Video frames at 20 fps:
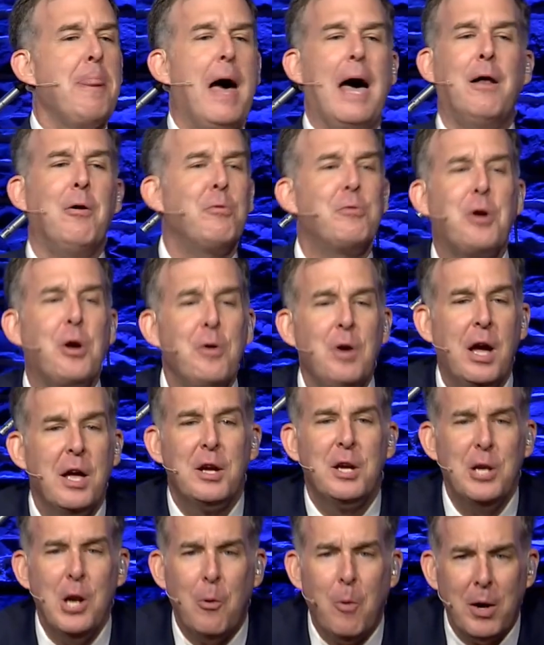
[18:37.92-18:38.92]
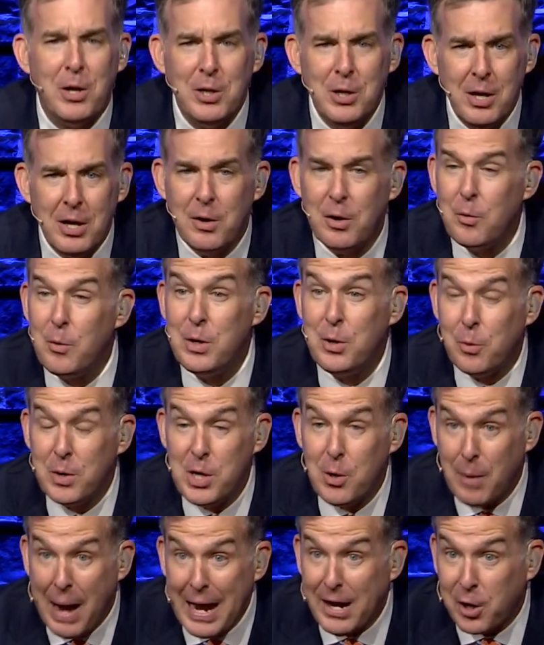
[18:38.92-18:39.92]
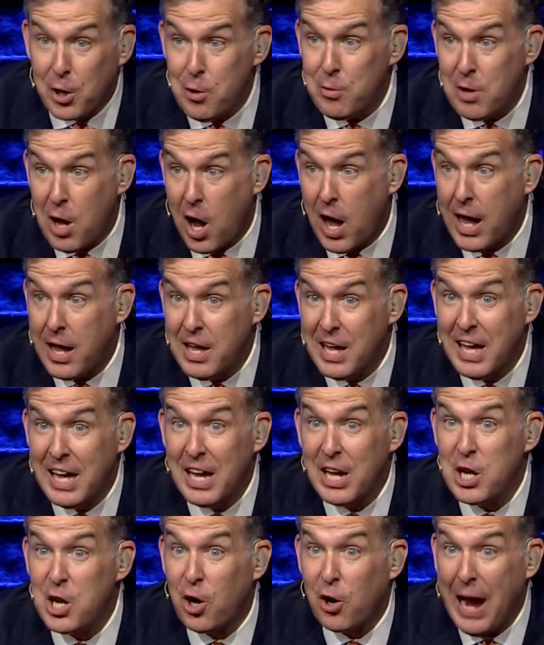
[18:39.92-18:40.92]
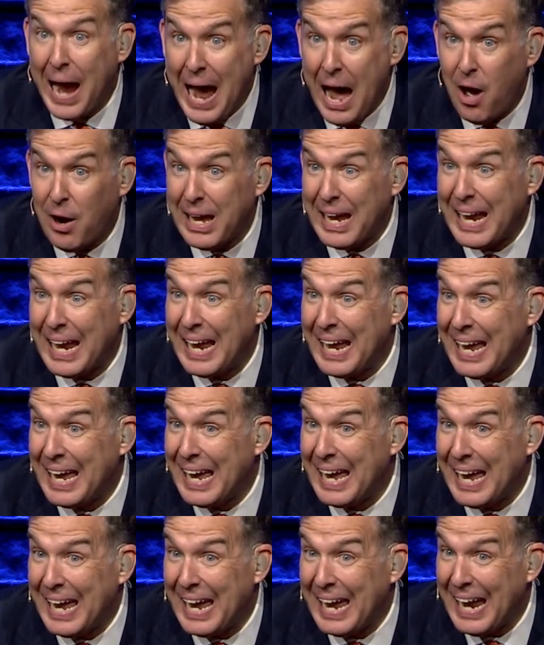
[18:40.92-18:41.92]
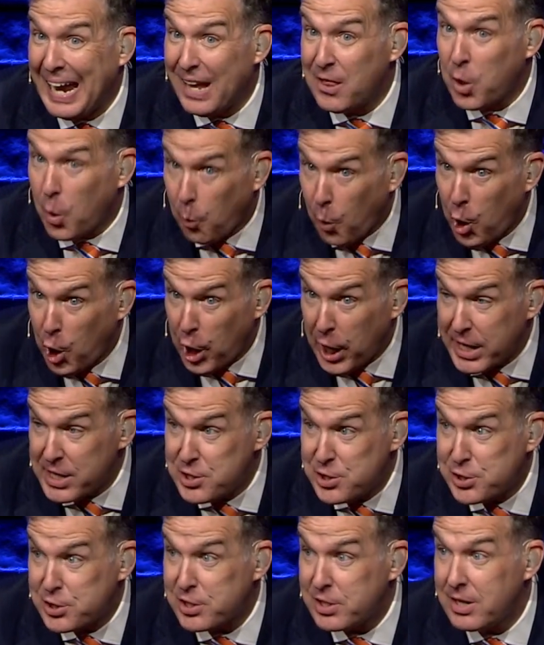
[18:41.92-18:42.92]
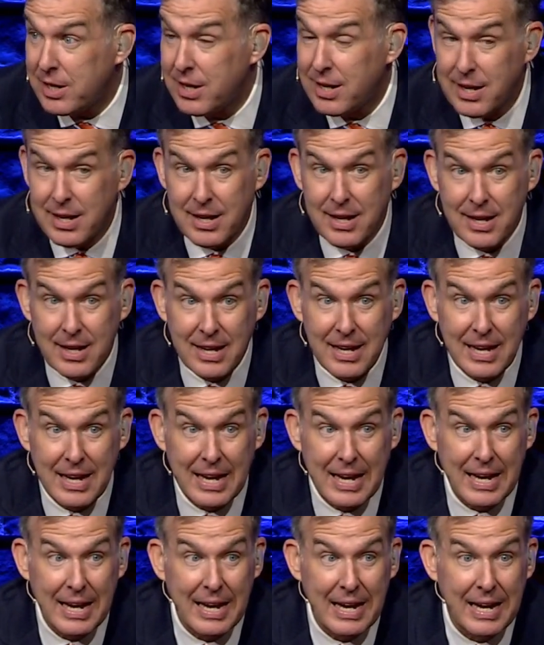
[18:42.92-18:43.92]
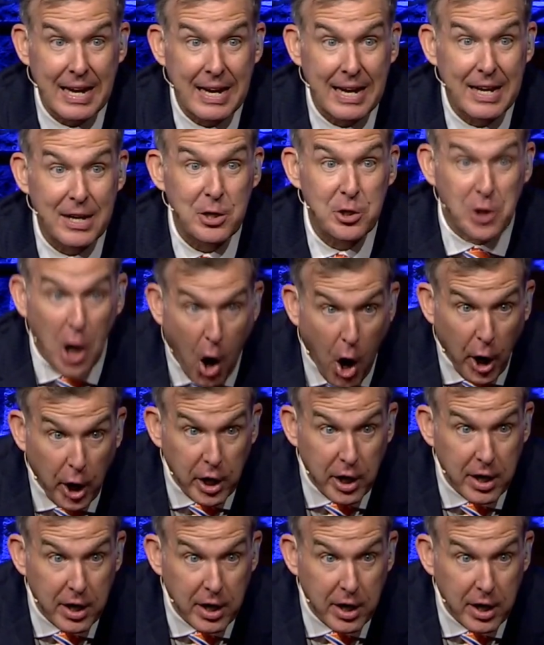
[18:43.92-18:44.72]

I don't coon hunt. You know what? When you raccoon hunt, you're out in the woods, dark.